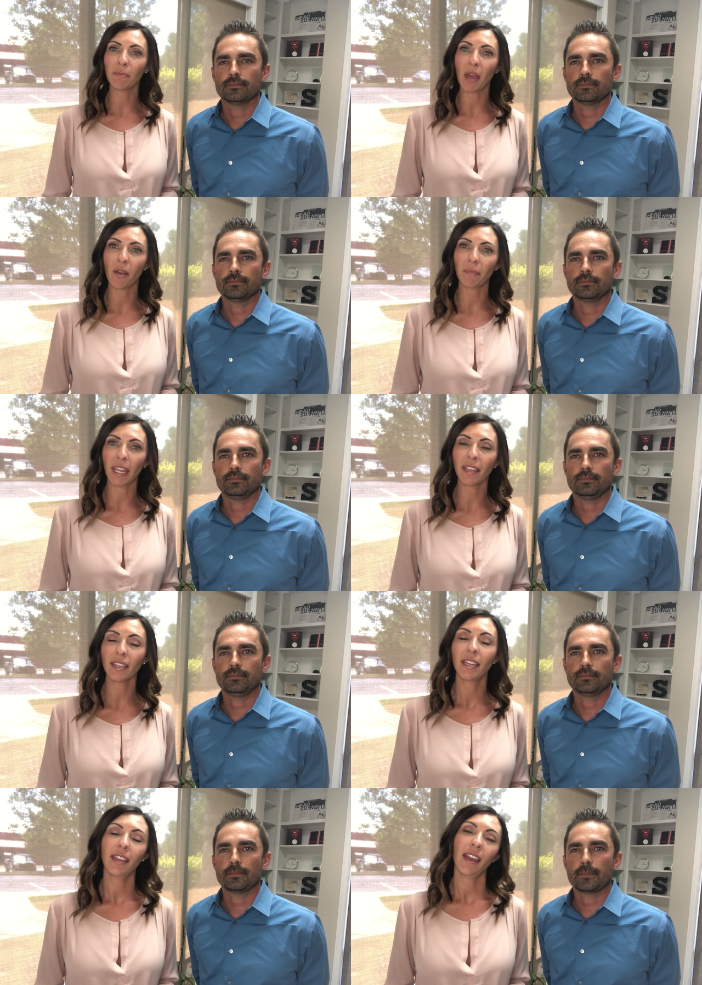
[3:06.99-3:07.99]
Speaker 1: email
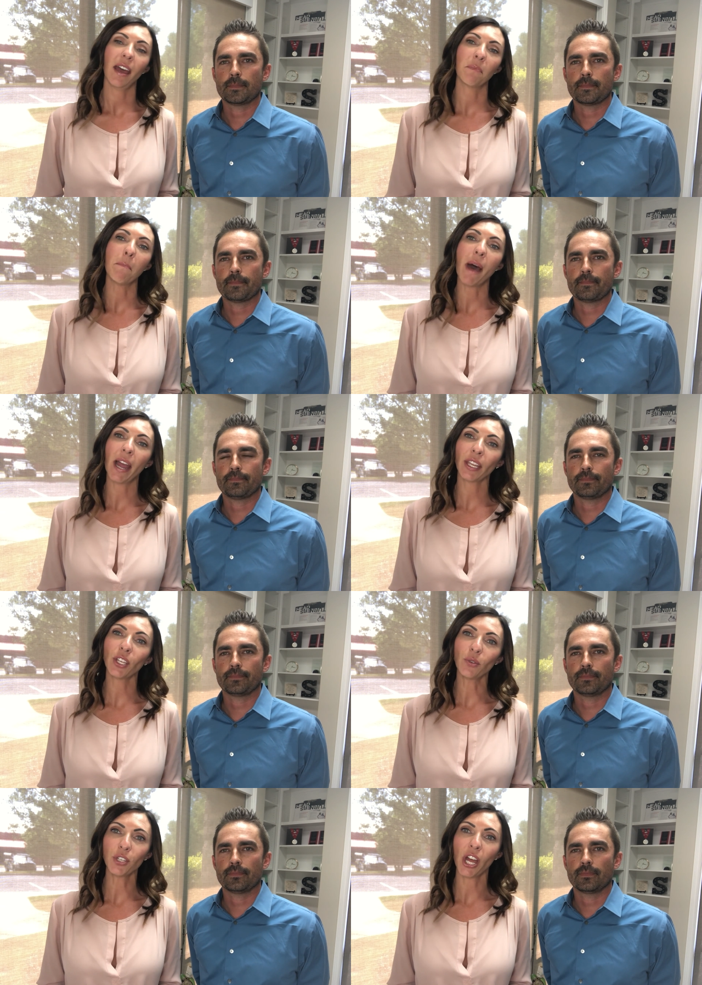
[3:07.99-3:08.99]
me at
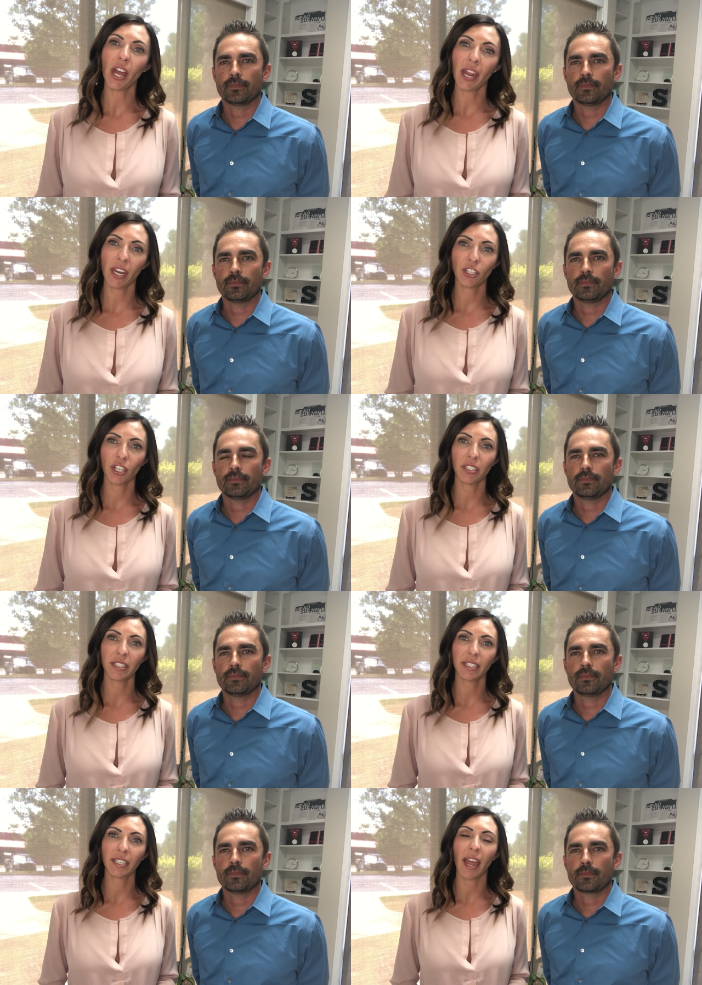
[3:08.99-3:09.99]

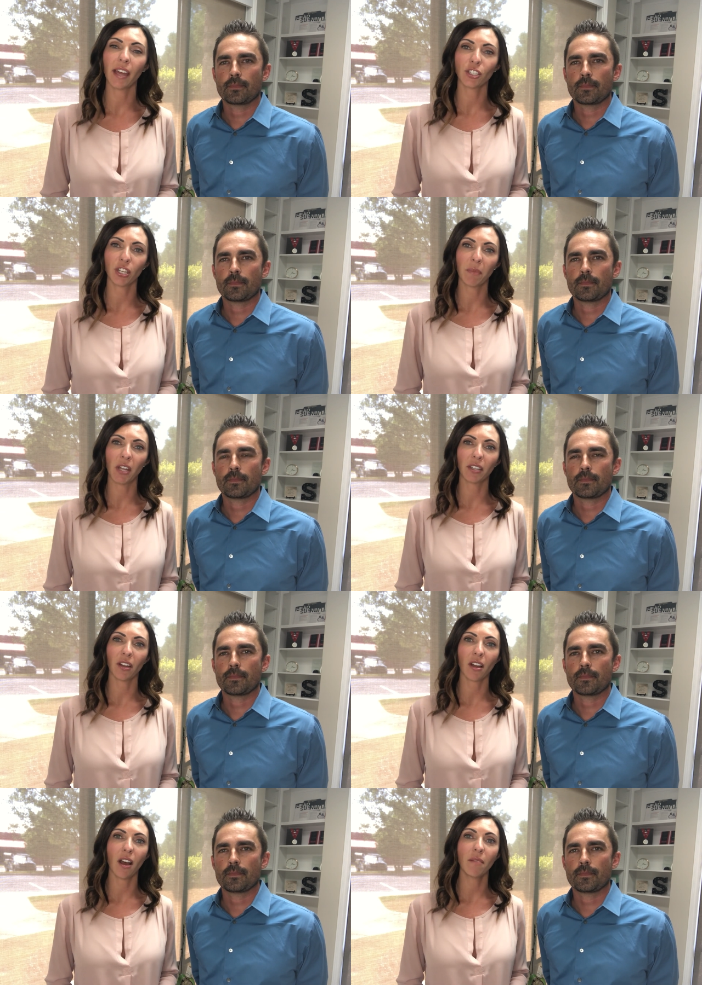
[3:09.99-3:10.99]
myutahagents at
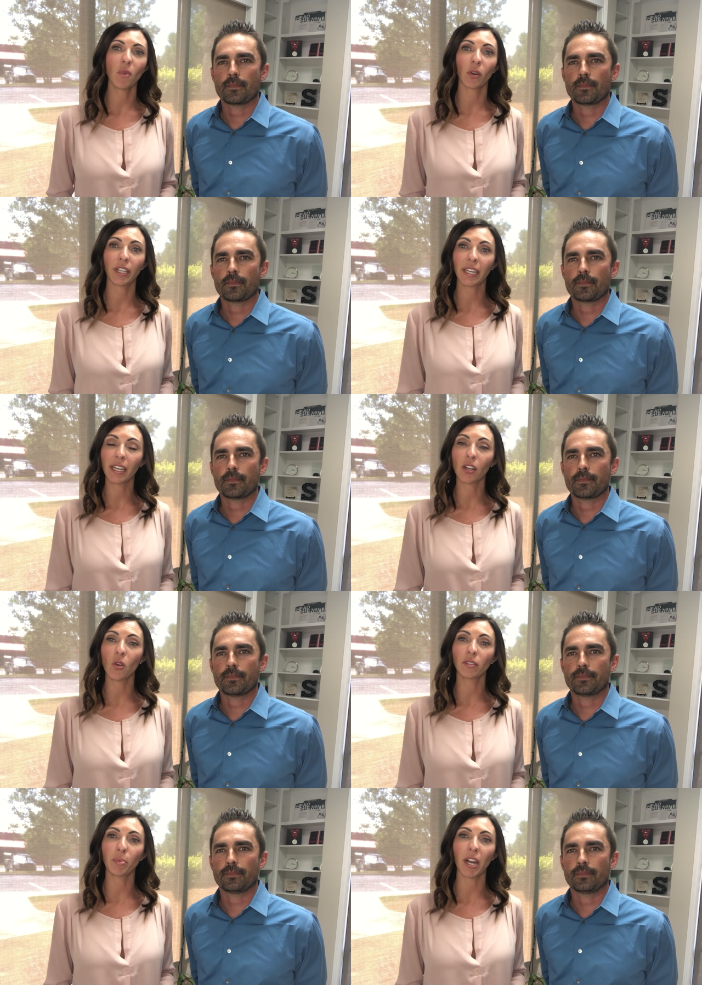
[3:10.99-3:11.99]
gmail.com, or you can get a
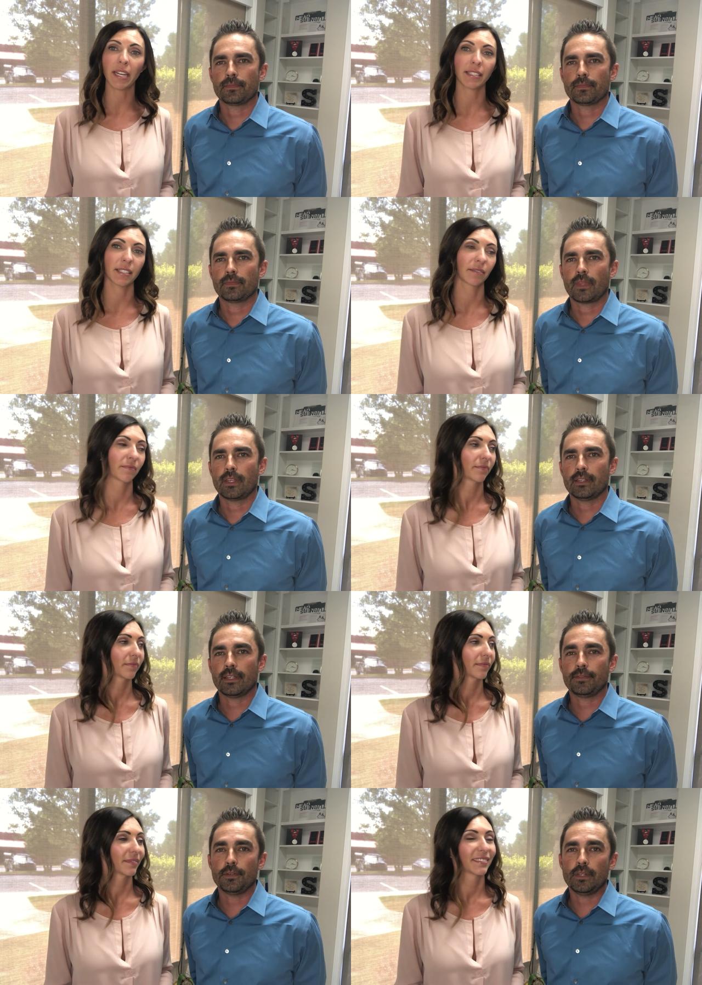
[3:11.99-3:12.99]
hold of Bryce.
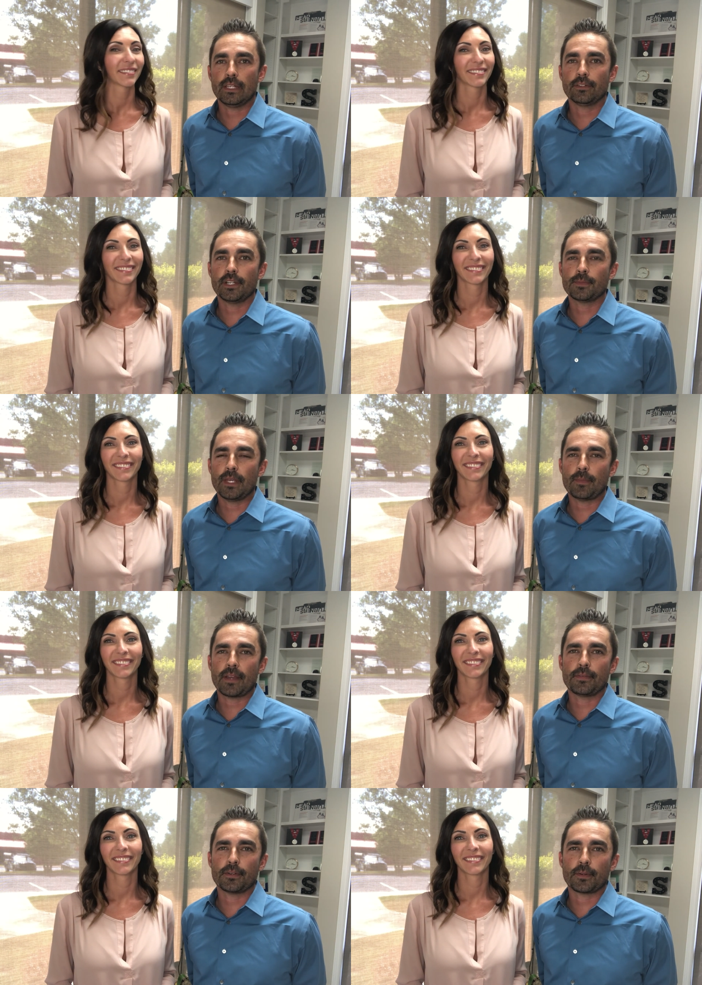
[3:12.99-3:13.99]
Speaker 2: If you need to reach me,
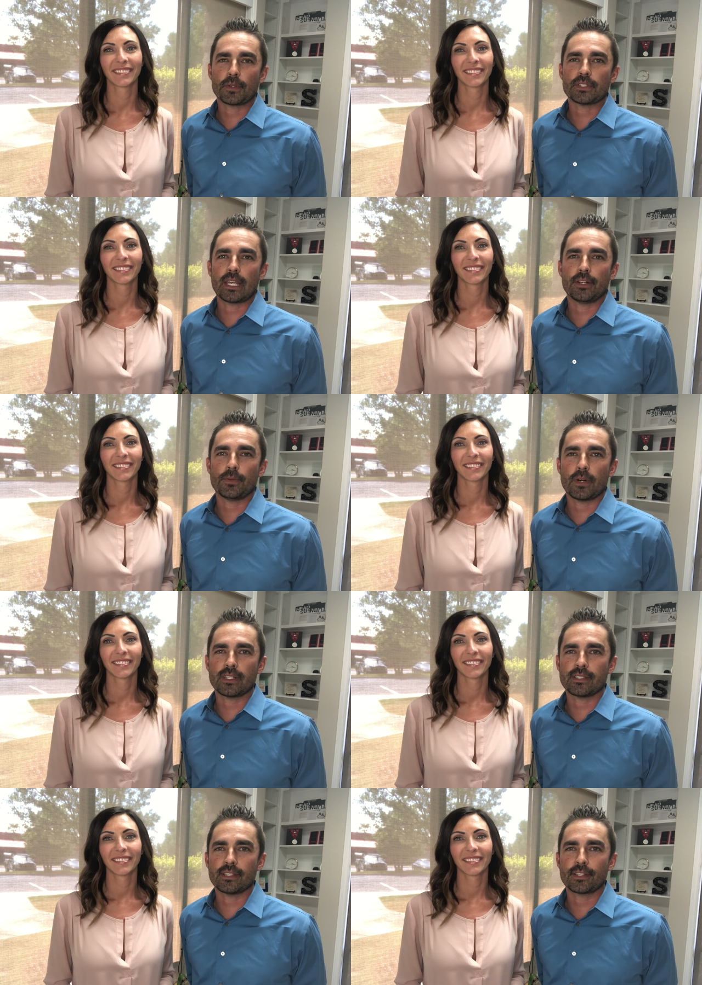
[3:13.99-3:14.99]
my phone number is
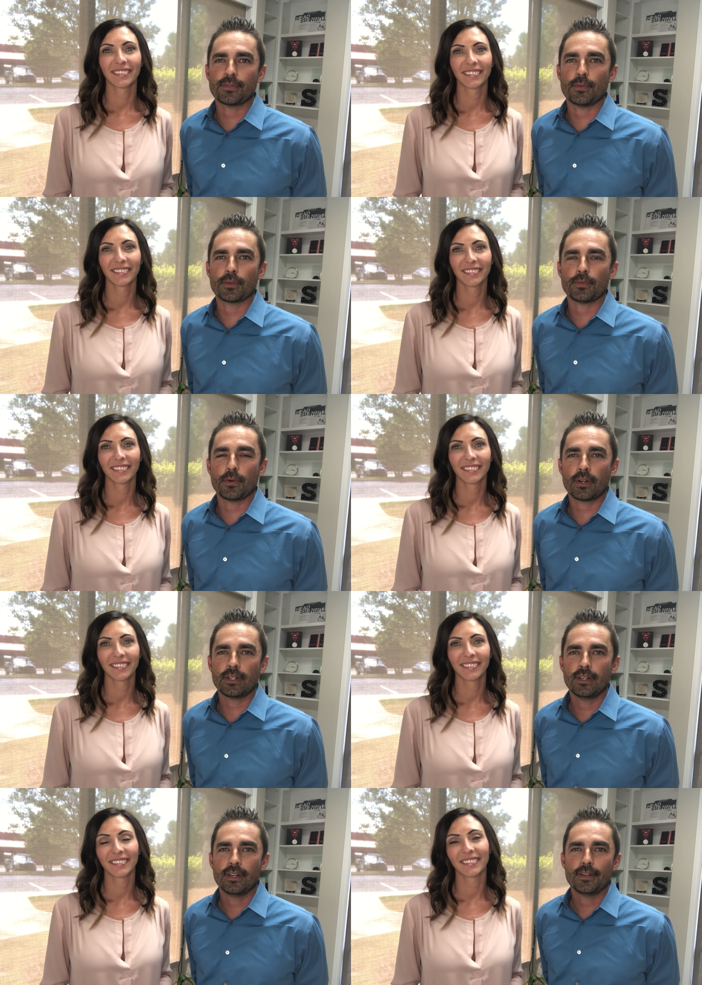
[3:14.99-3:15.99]

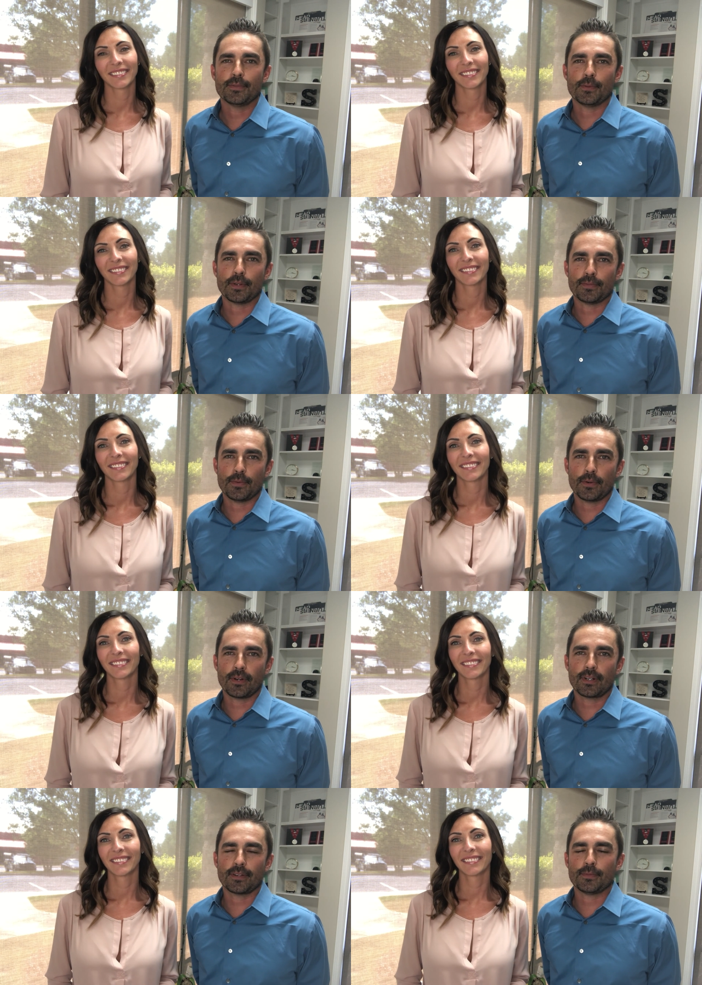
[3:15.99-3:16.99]

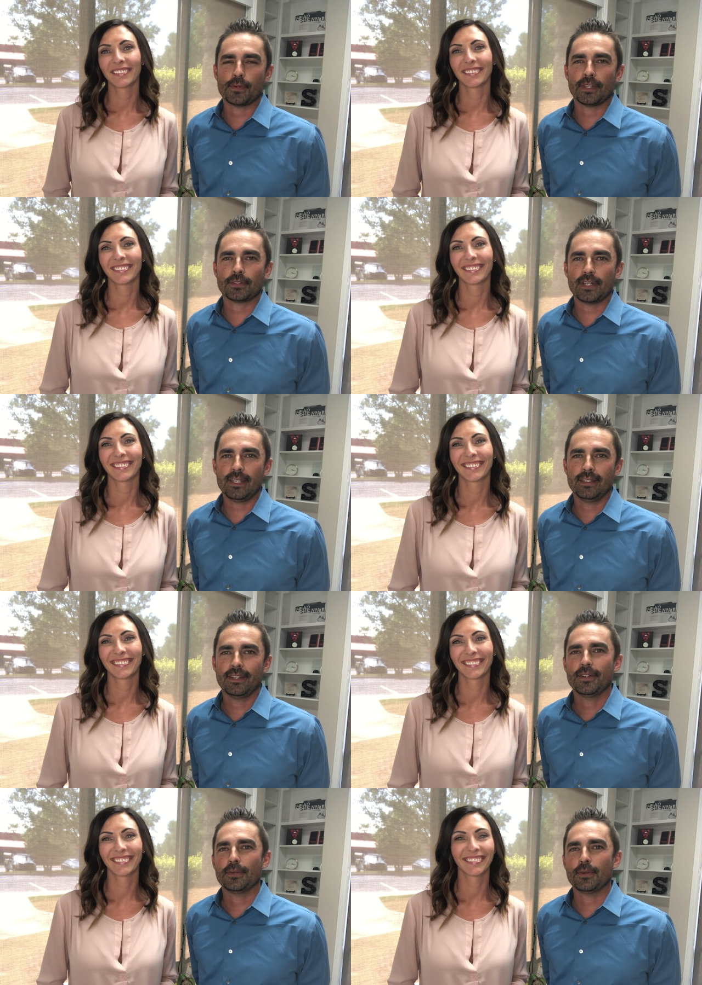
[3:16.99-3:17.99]
801-644-4443,
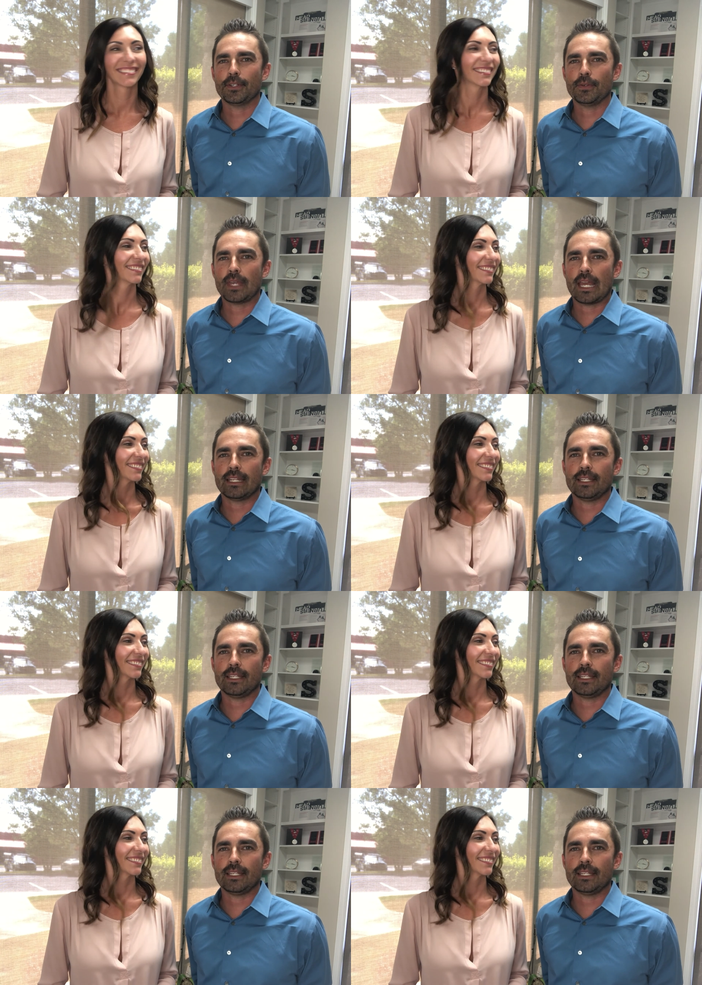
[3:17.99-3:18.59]
or you can